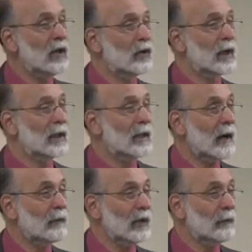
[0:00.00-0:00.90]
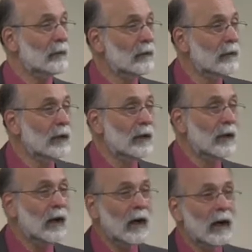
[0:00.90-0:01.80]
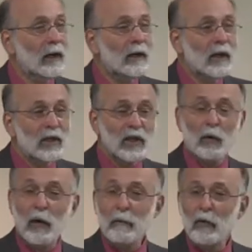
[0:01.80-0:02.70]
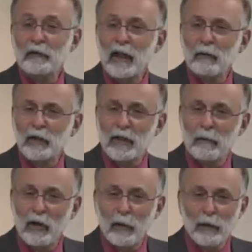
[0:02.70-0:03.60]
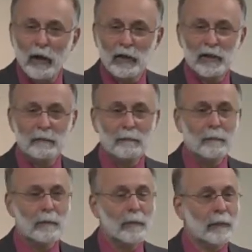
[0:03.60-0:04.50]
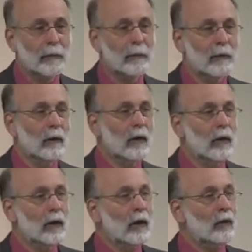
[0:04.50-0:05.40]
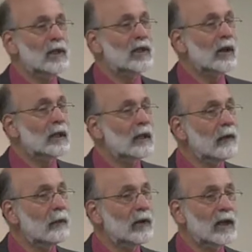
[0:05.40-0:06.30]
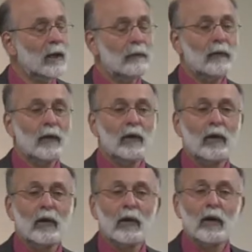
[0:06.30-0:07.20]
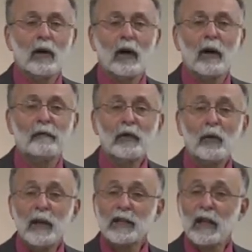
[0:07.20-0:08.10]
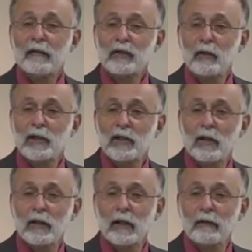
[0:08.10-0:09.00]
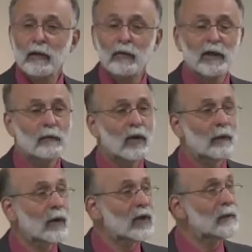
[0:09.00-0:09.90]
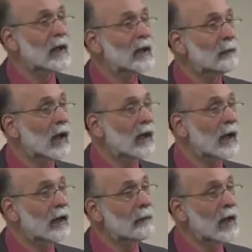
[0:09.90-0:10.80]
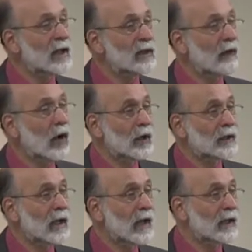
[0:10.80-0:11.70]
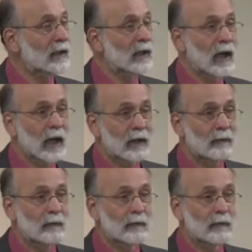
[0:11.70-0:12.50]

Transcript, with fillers: you can adopt them. Uh, so we moved in with the Meeropols. We started living with them. A few weeks after we started living with the Meeropols, Manny Block had a massive heart attack and died.